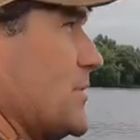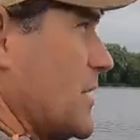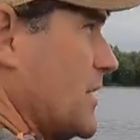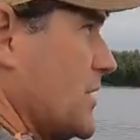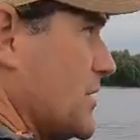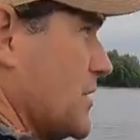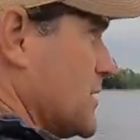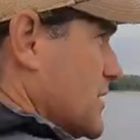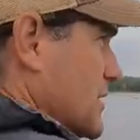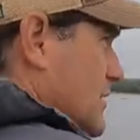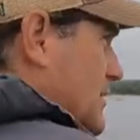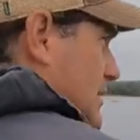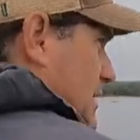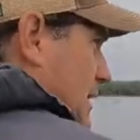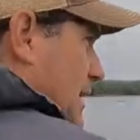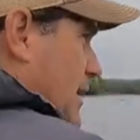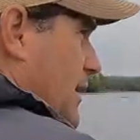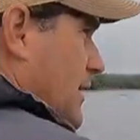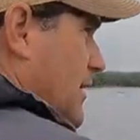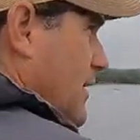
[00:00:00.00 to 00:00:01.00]
which I just
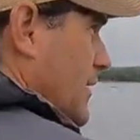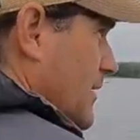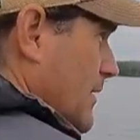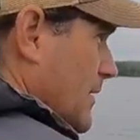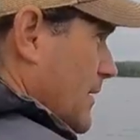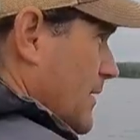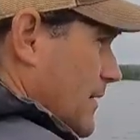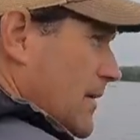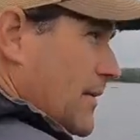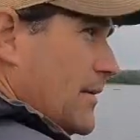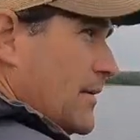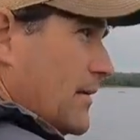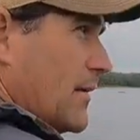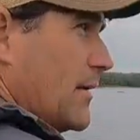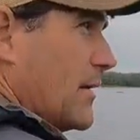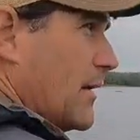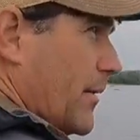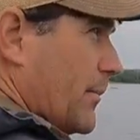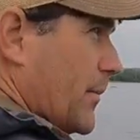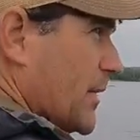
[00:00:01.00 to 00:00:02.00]
did.
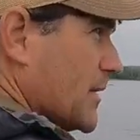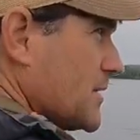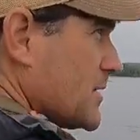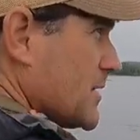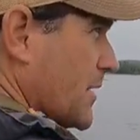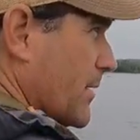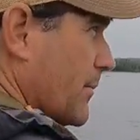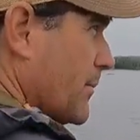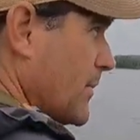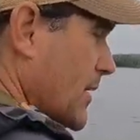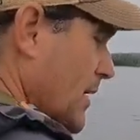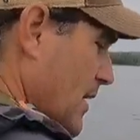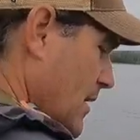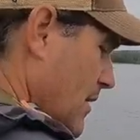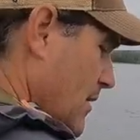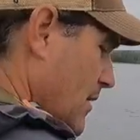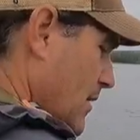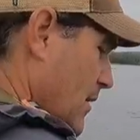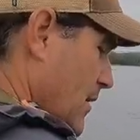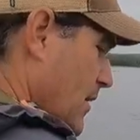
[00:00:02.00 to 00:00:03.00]
I missed him,
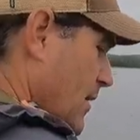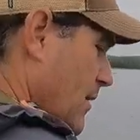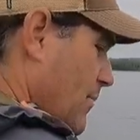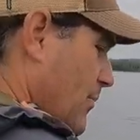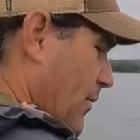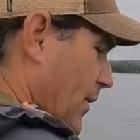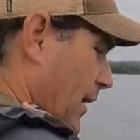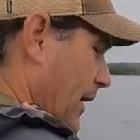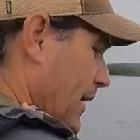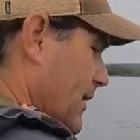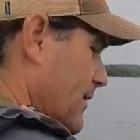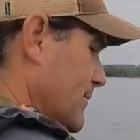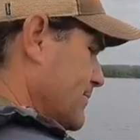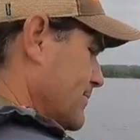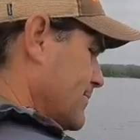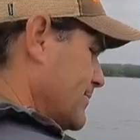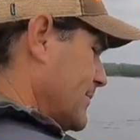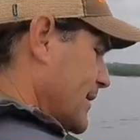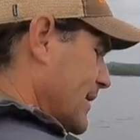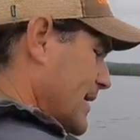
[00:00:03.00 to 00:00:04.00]
but
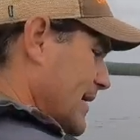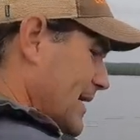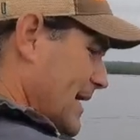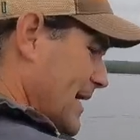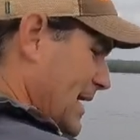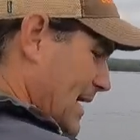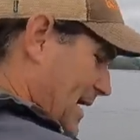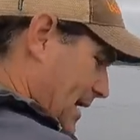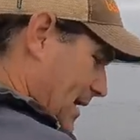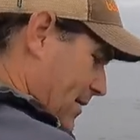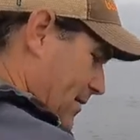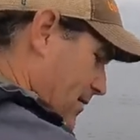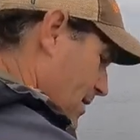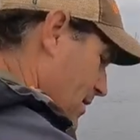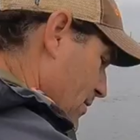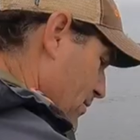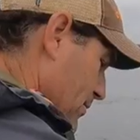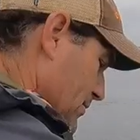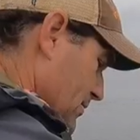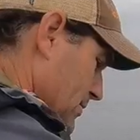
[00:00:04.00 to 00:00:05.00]
I don't
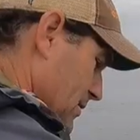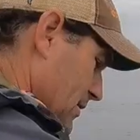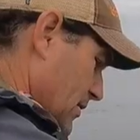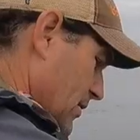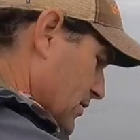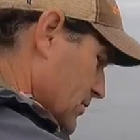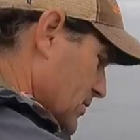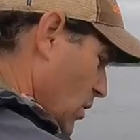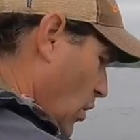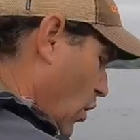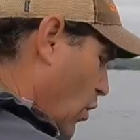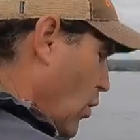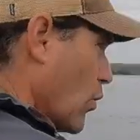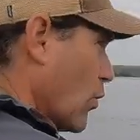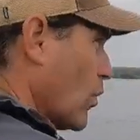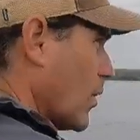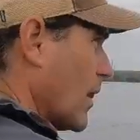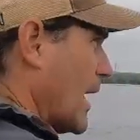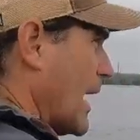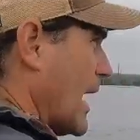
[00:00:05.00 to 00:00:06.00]
know, there's a
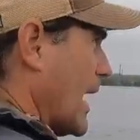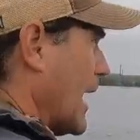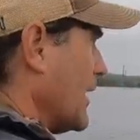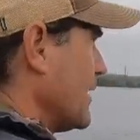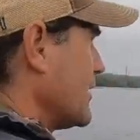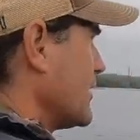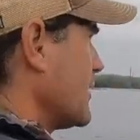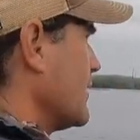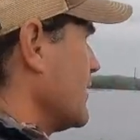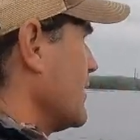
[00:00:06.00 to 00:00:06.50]
whole lot